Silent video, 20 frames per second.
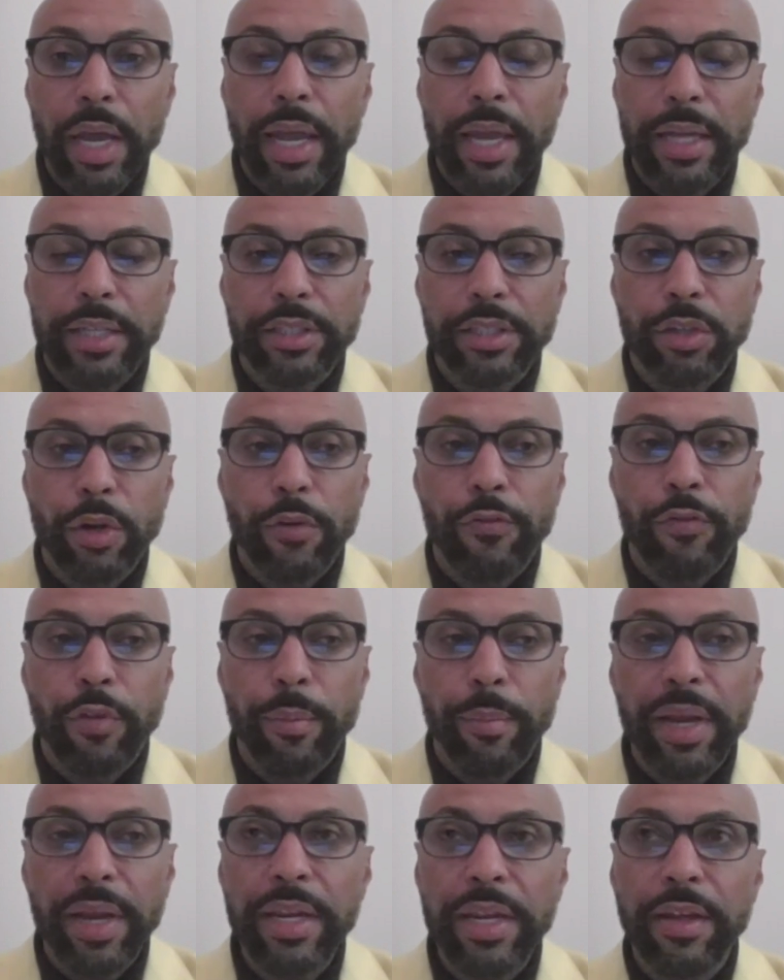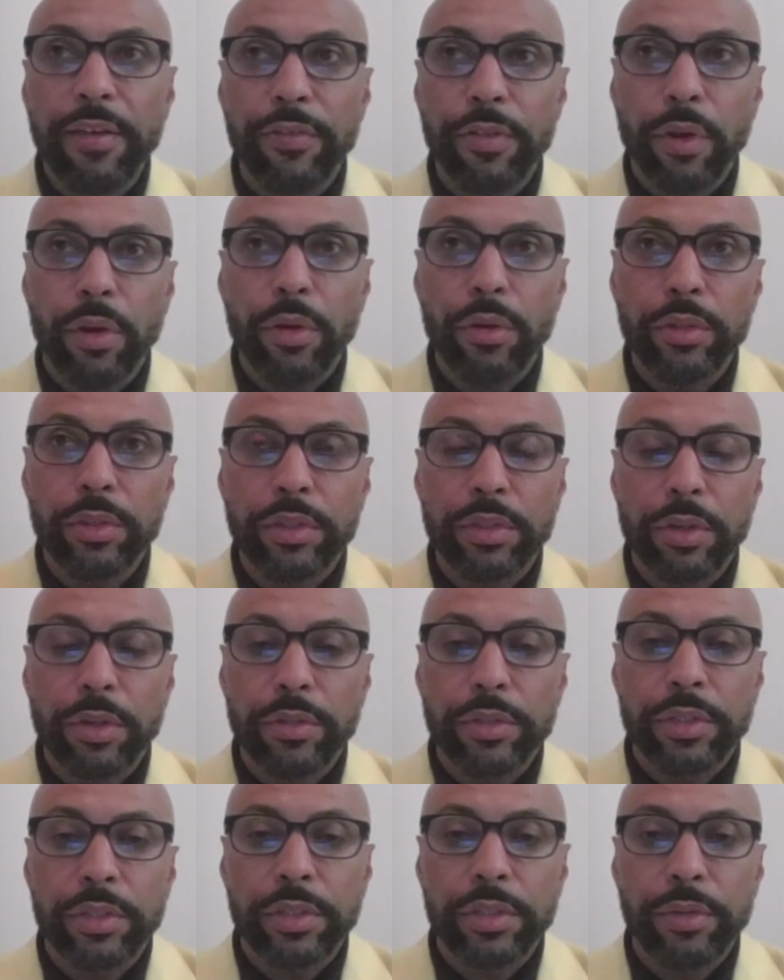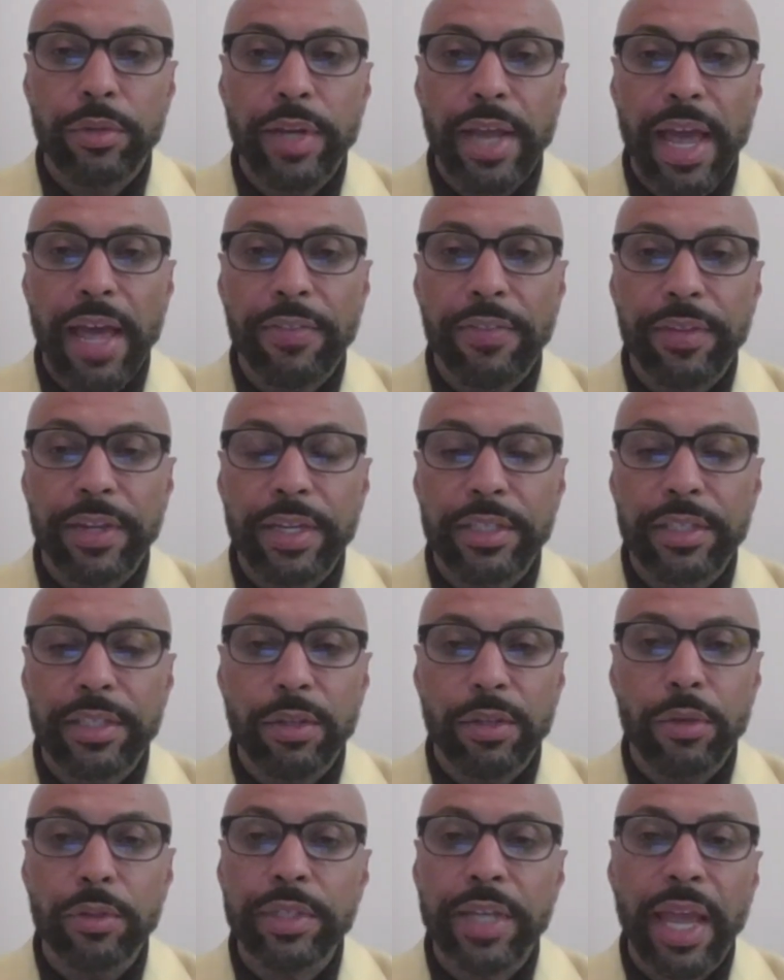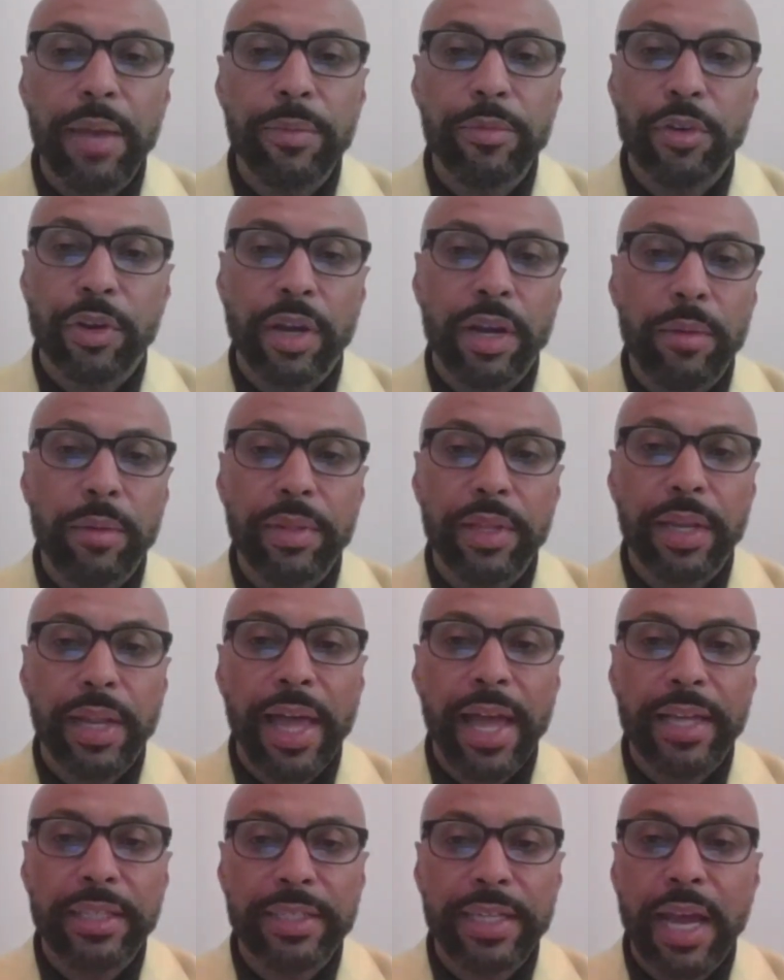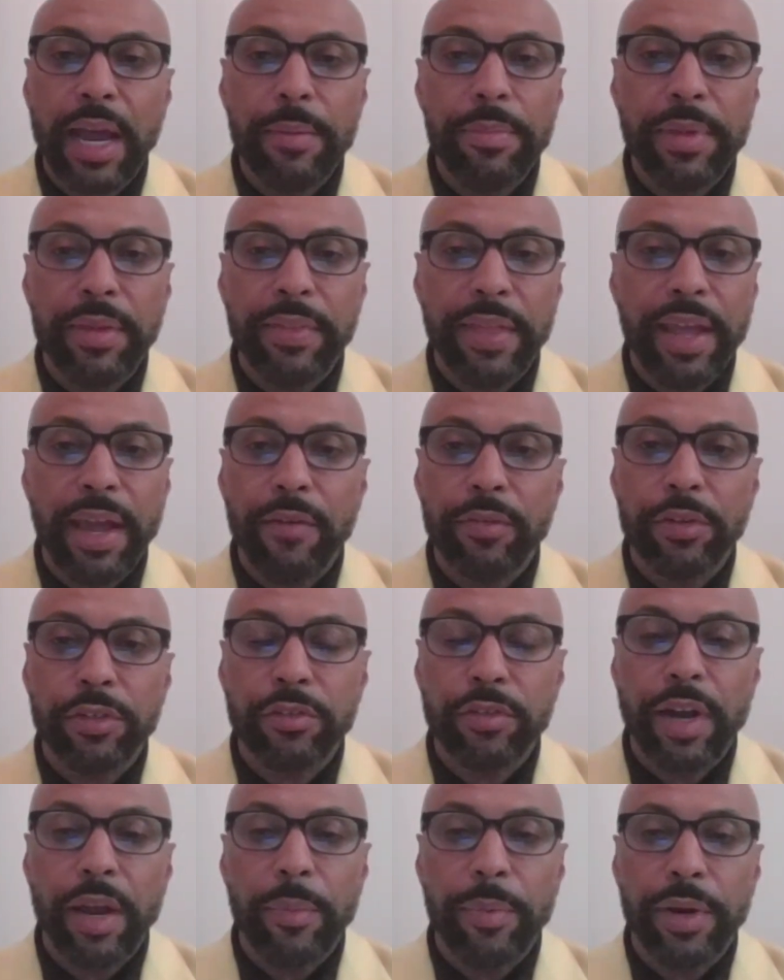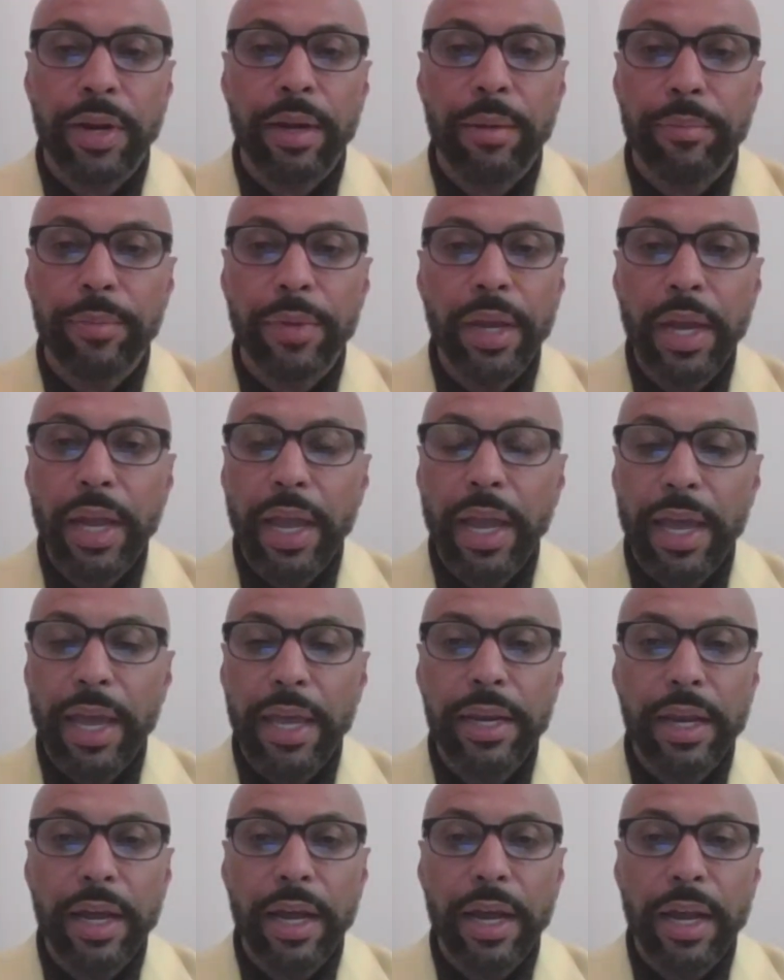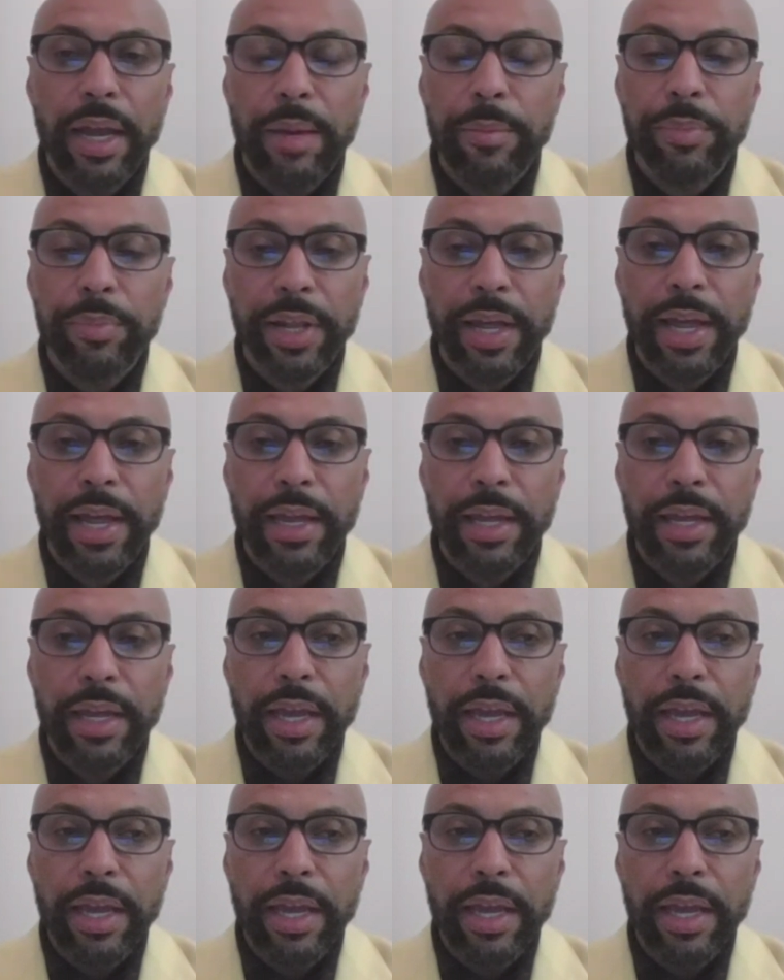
And so for many of those student athletes, those games are going to be the last time that they ever strap it up and play.